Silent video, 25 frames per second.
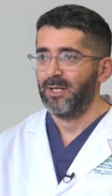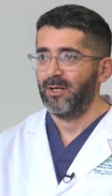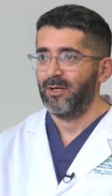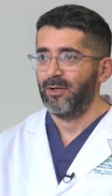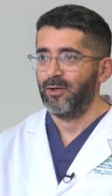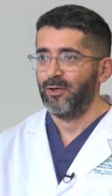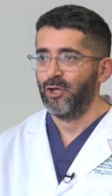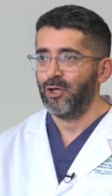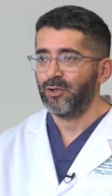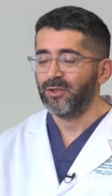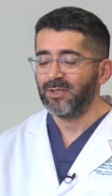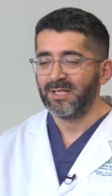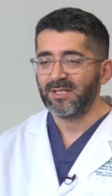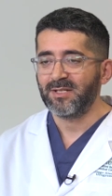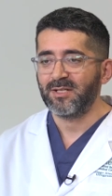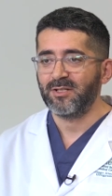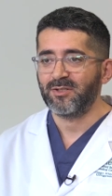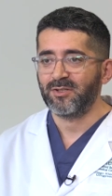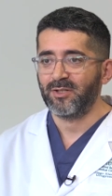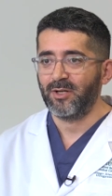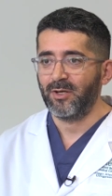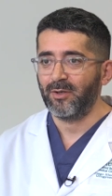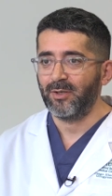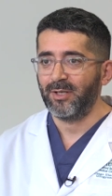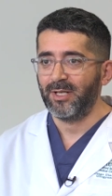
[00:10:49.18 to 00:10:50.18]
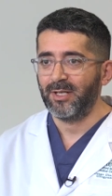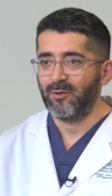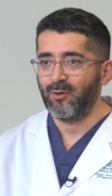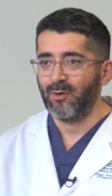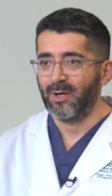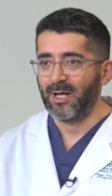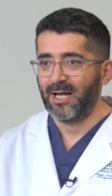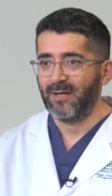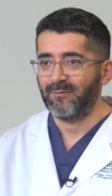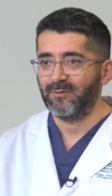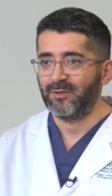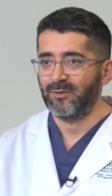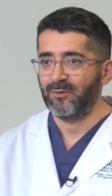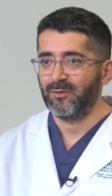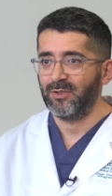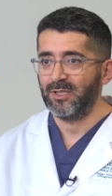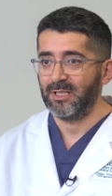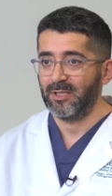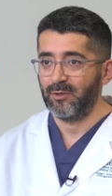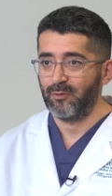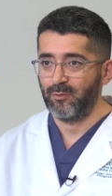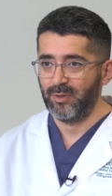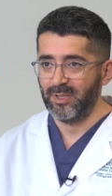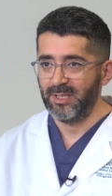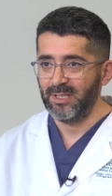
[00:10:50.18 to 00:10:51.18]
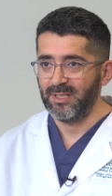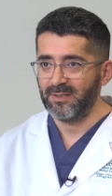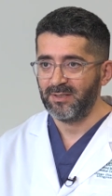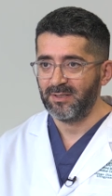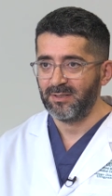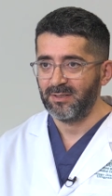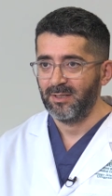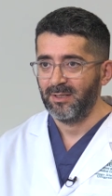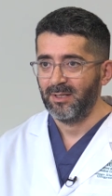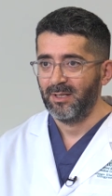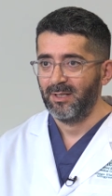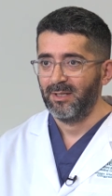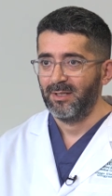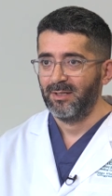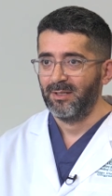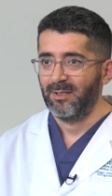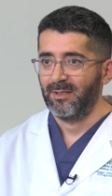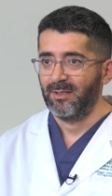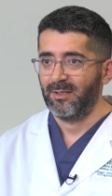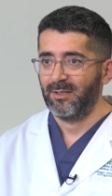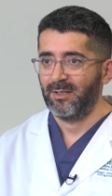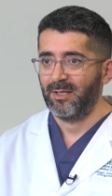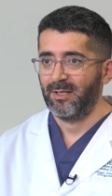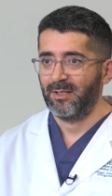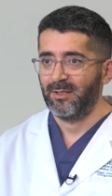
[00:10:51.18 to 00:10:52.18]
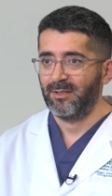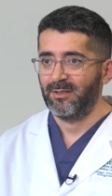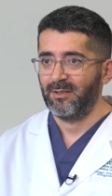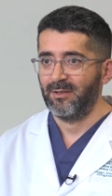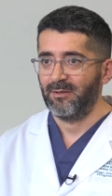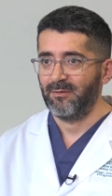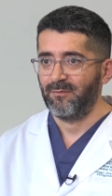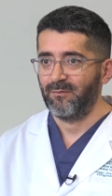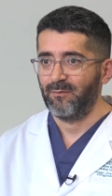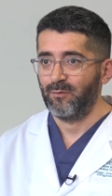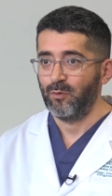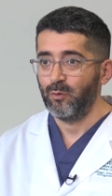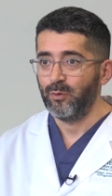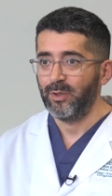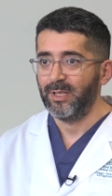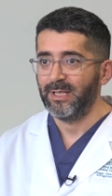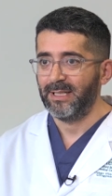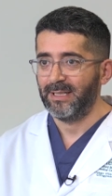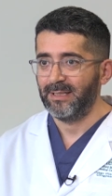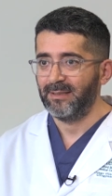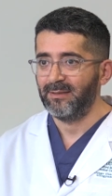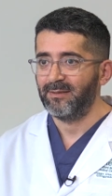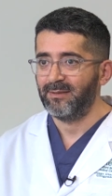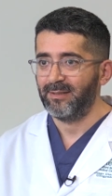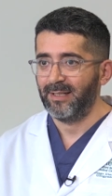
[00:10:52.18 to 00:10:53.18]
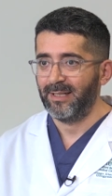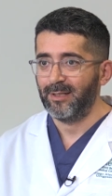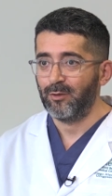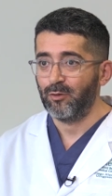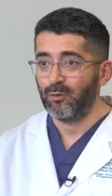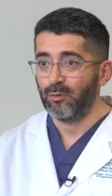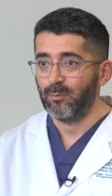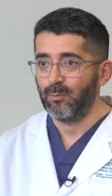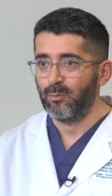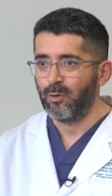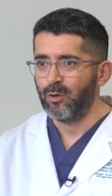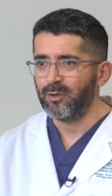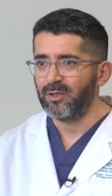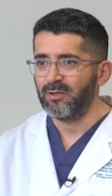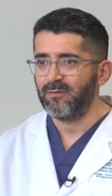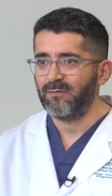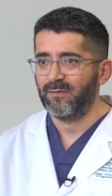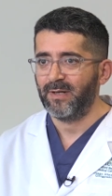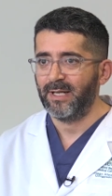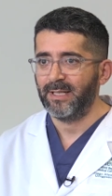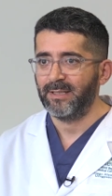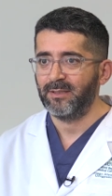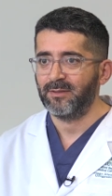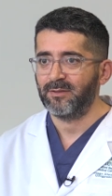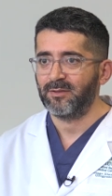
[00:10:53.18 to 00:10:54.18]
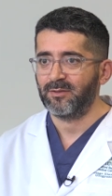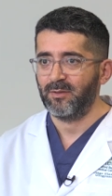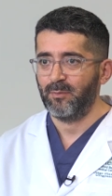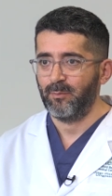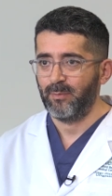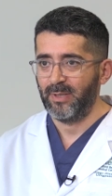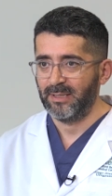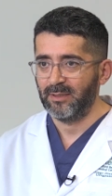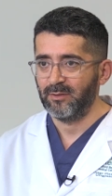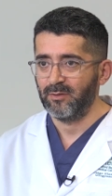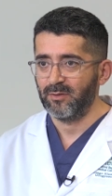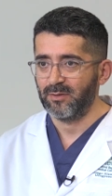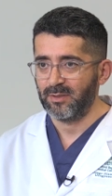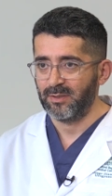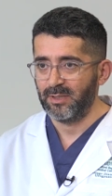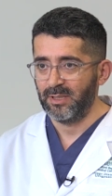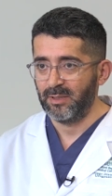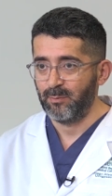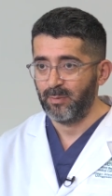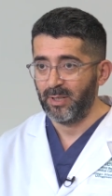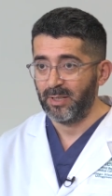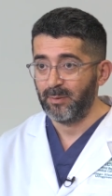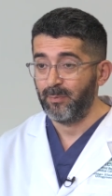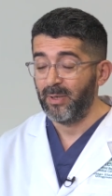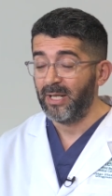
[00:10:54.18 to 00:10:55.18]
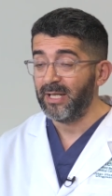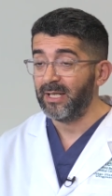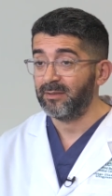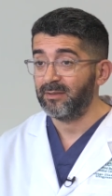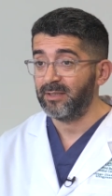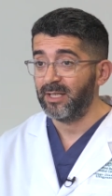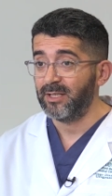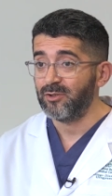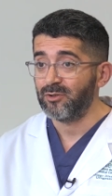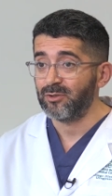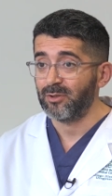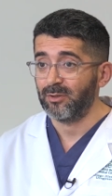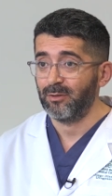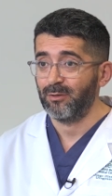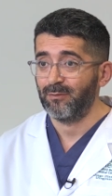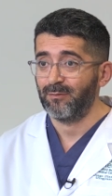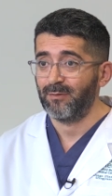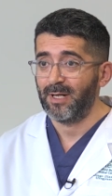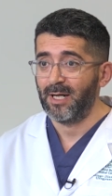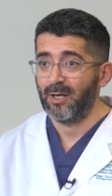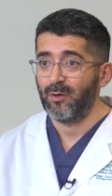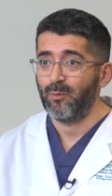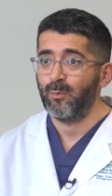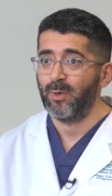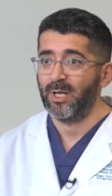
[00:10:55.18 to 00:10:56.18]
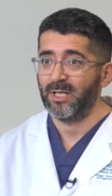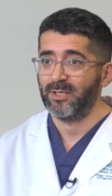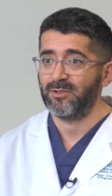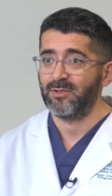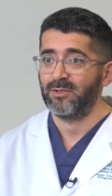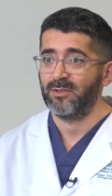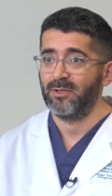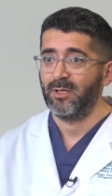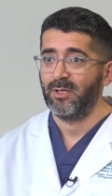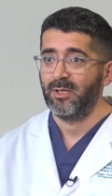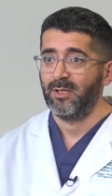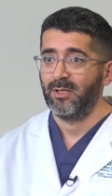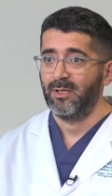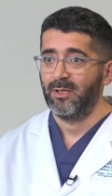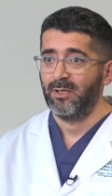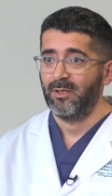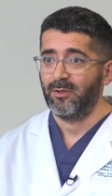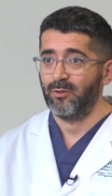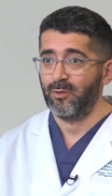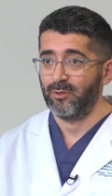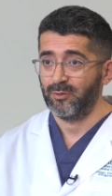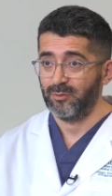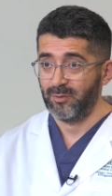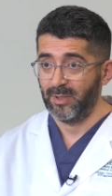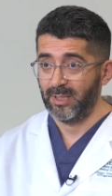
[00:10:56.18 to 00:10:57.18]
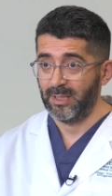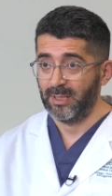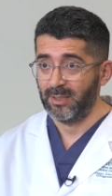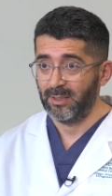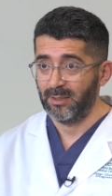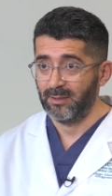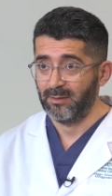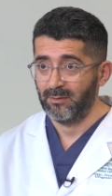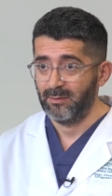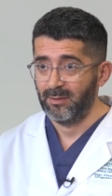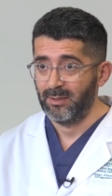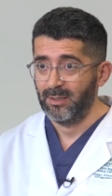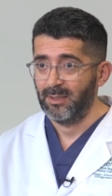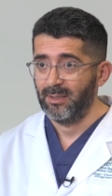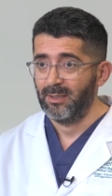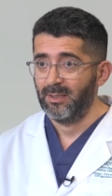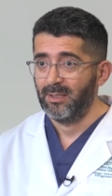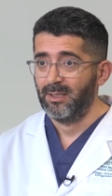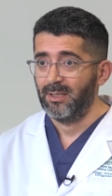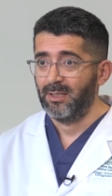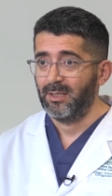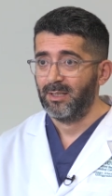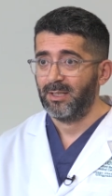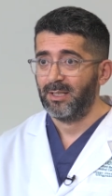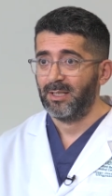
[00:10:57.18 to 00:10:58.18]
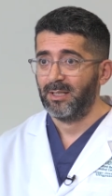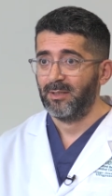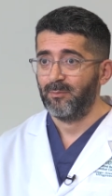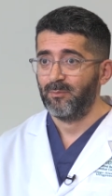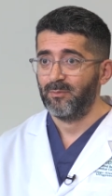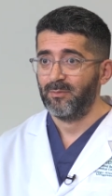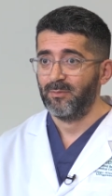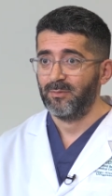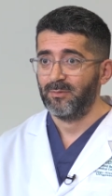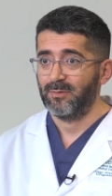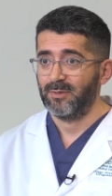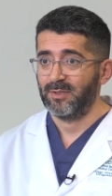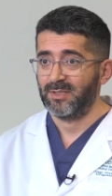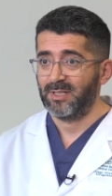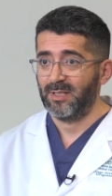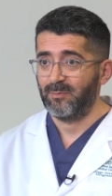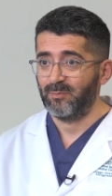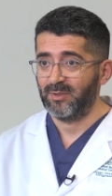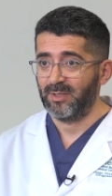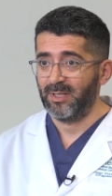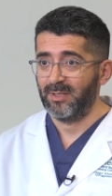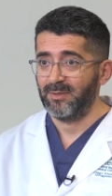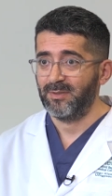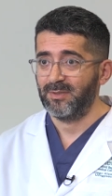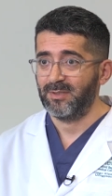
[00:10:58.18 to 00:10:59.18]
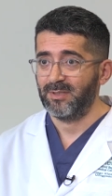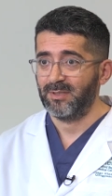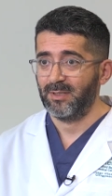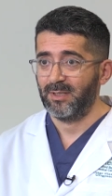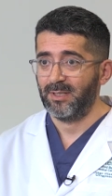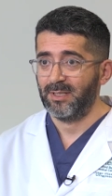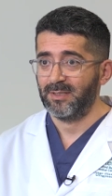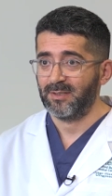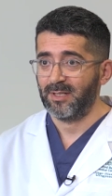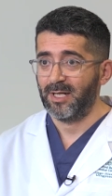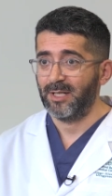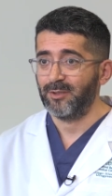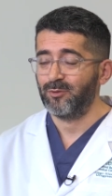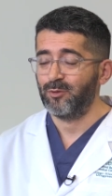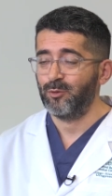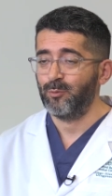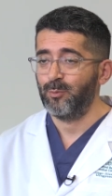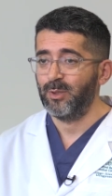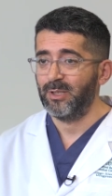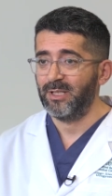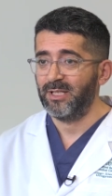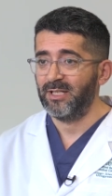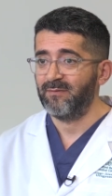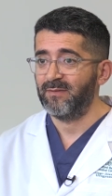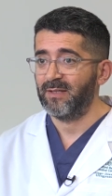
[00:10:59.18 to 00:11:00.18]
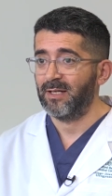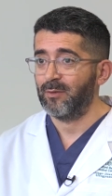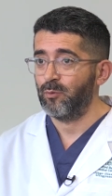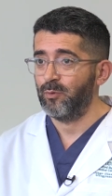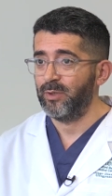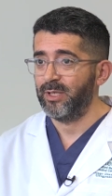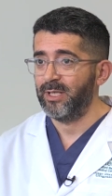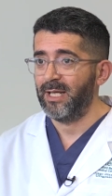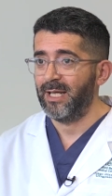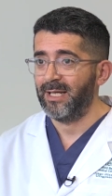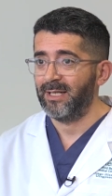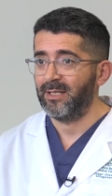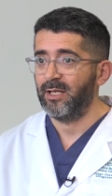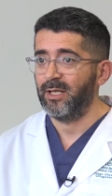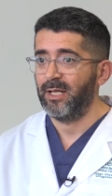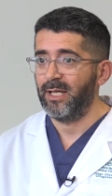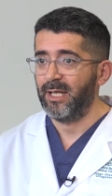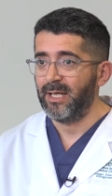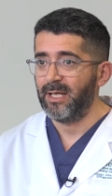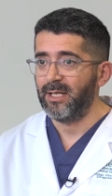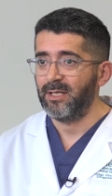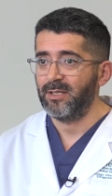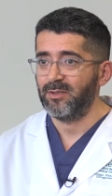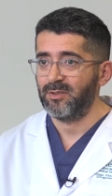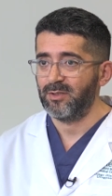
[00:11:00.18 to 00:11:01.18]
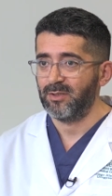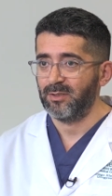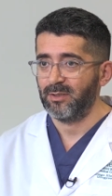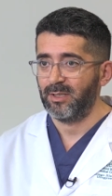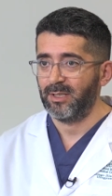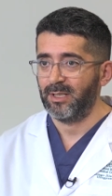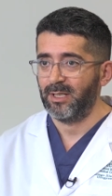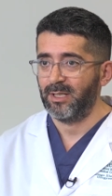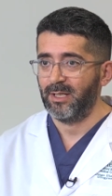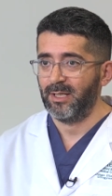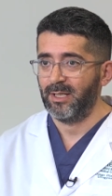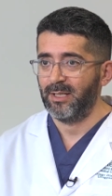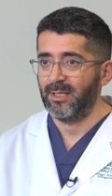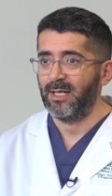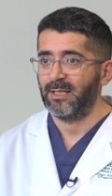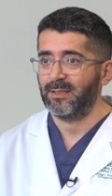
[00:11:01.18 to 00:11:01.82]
Not necessarily you have to decrease the fluid intake or modify it tremendously, but pay attention of how much you're drinking. Sometimes it's hard to believe that we engage in